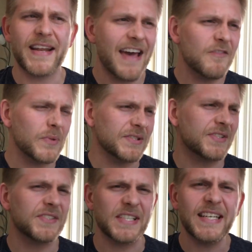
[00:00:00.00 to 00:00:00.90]
that haven't been
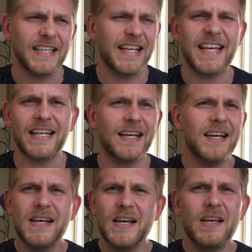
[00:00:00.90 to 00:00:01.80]
seen in
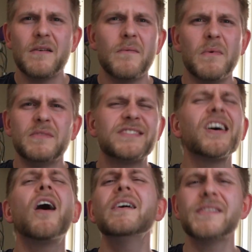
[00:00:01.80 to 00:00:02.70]

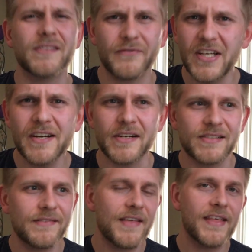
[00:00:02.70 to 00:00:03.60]
tons of
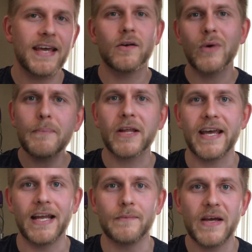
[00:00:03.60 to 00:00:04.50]
years, and then they
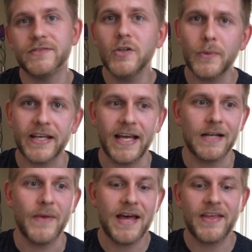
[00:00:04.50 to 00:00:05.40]
replicate them and duplicate
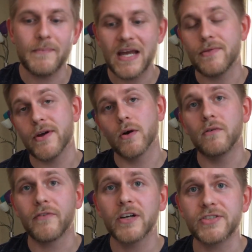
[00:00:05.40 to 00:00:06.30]
them, and they make their
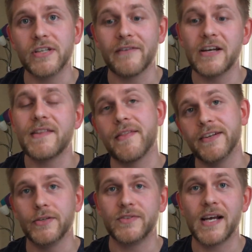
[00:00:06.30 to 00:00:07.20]
own version of it, and then
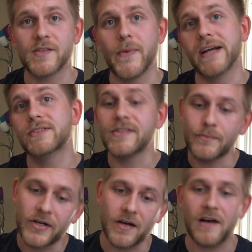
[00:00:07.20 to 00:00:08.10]
they do test batches
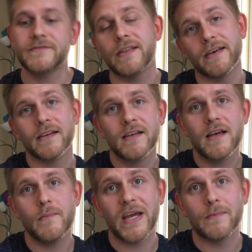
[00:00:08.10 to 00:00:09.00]
and put it off to the
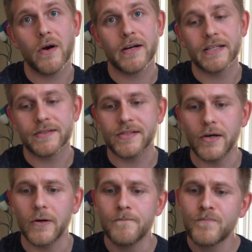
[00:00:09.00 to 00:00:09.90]
main market.
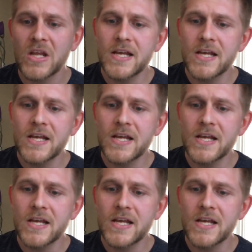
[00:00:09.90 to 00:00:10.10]
So